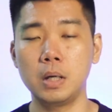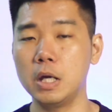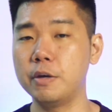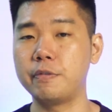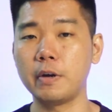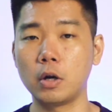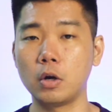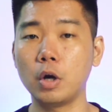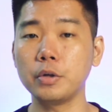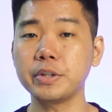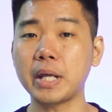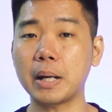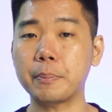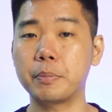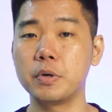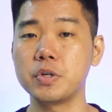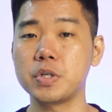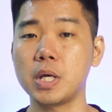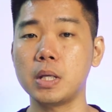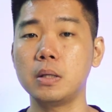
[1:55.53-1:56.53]
If you're a non-tech
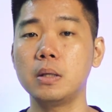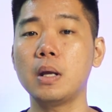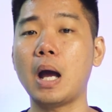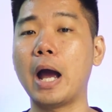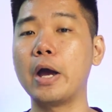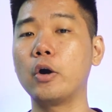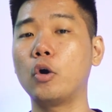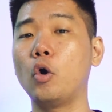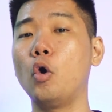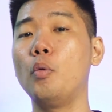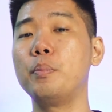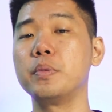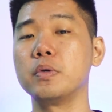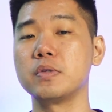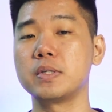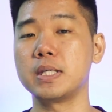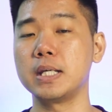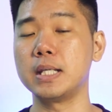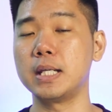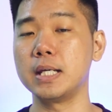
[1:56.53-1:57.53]
person, I hope you
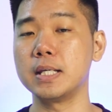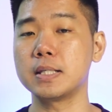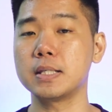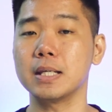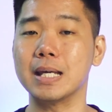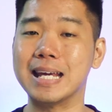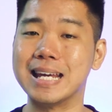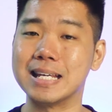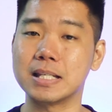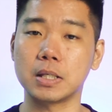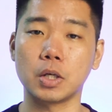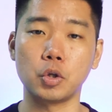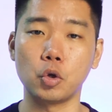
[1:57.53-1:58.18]
see this is a